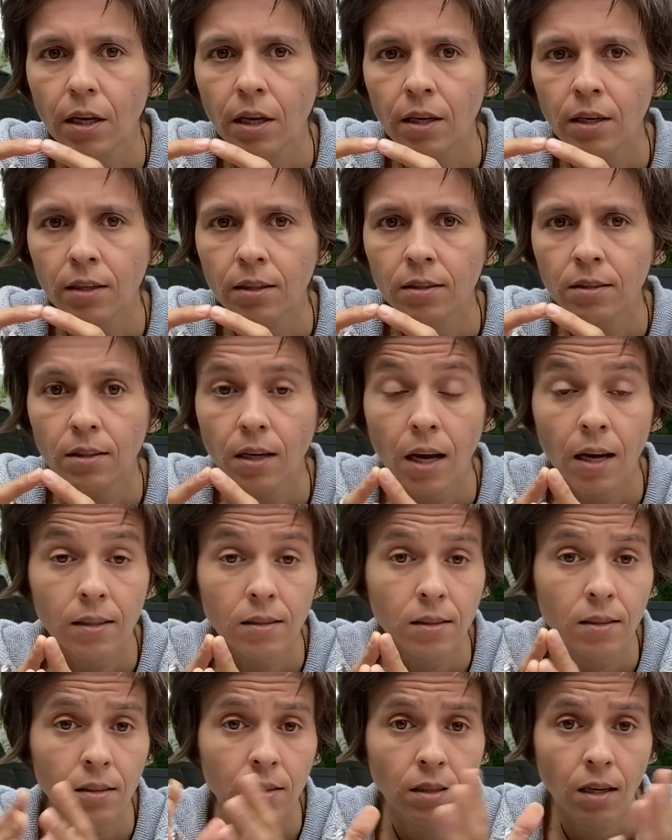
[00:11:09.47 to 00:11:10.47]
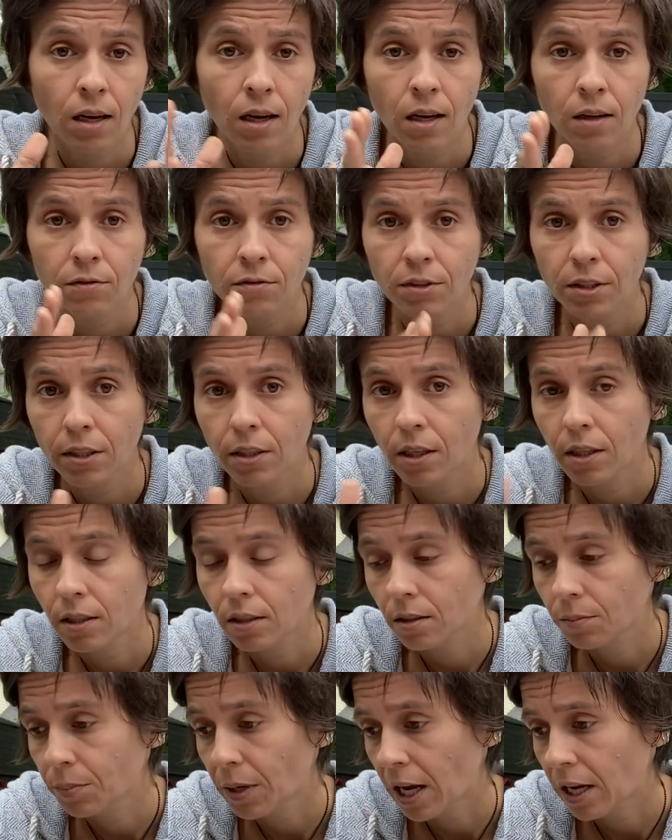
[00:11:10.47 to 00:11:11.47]
And as this conflict kind
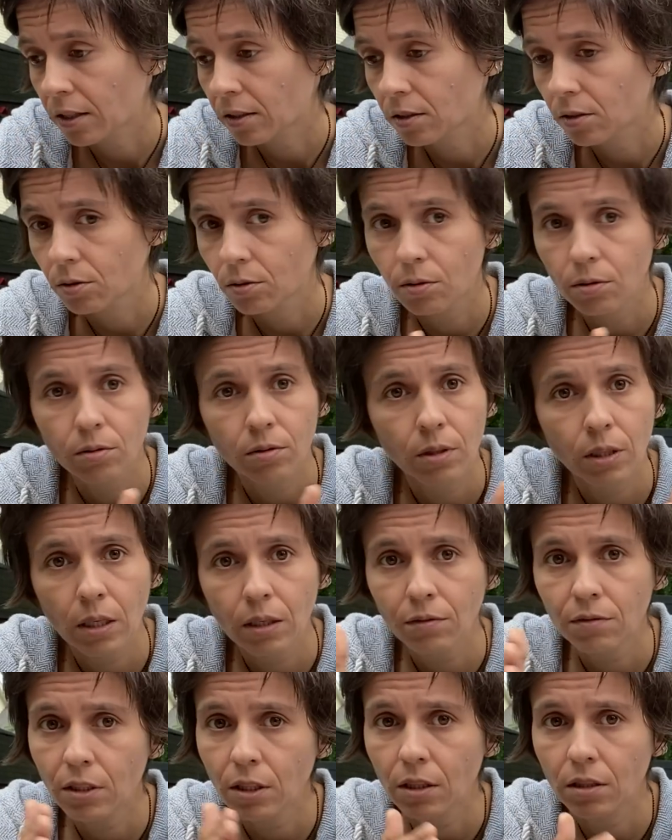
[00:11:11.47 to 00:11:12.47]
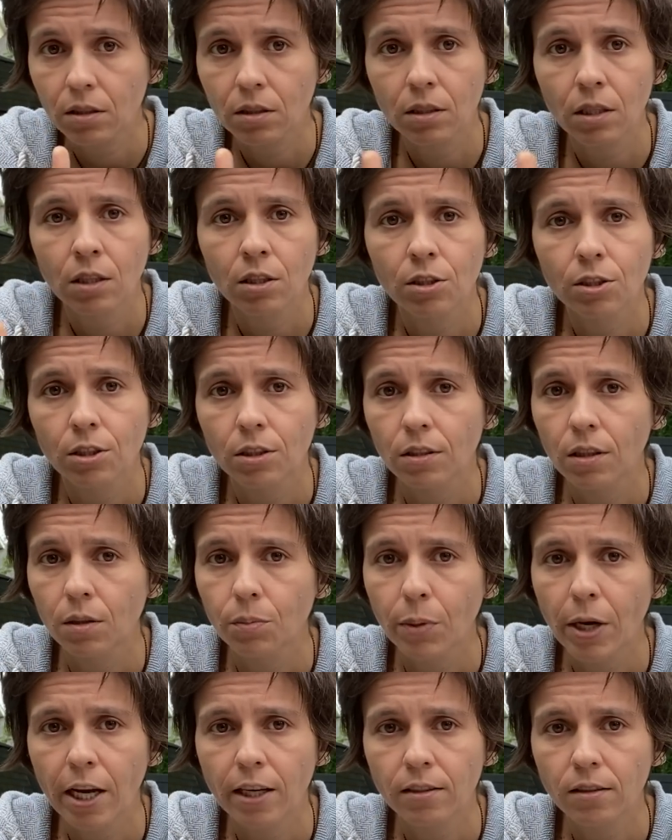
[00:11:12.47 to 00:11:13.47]
of passes through, think of it as an energy that
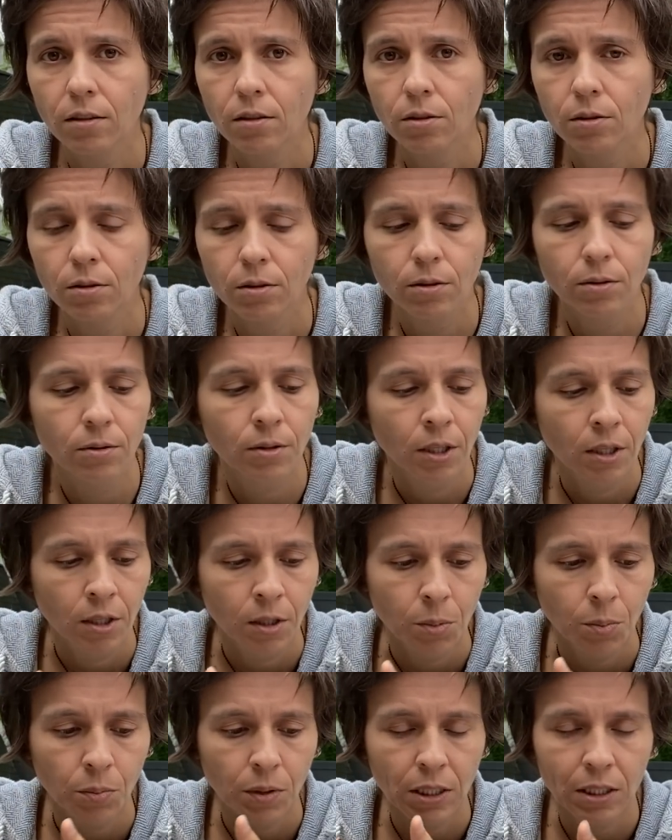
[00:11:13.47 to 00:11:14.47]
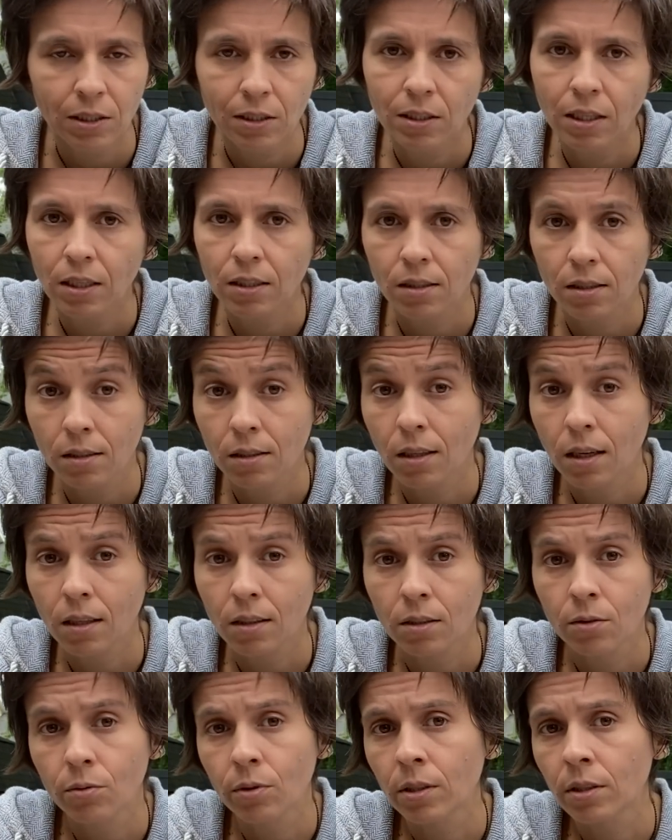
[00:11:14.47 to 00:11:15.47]
passes through, because that's
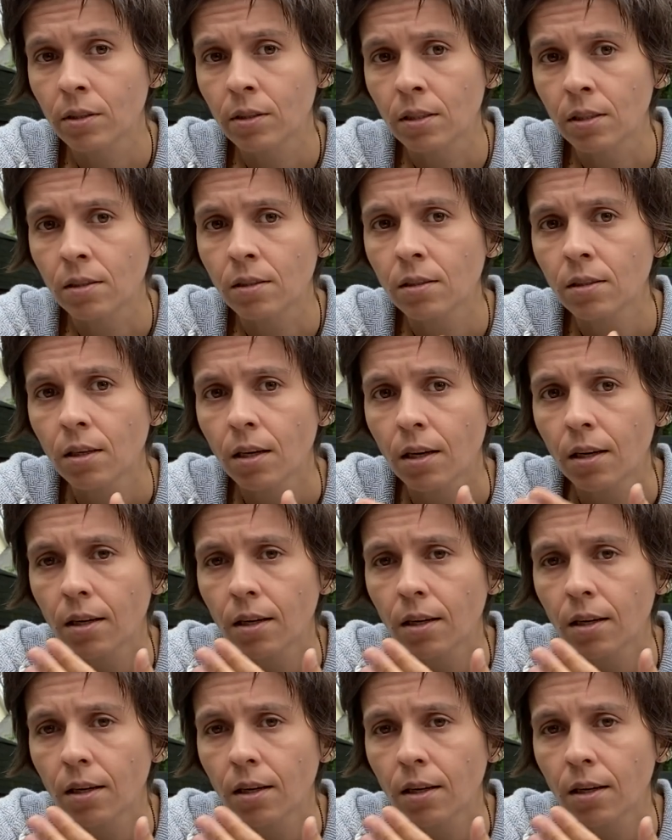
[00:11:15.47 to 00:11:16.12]
exactly what it is.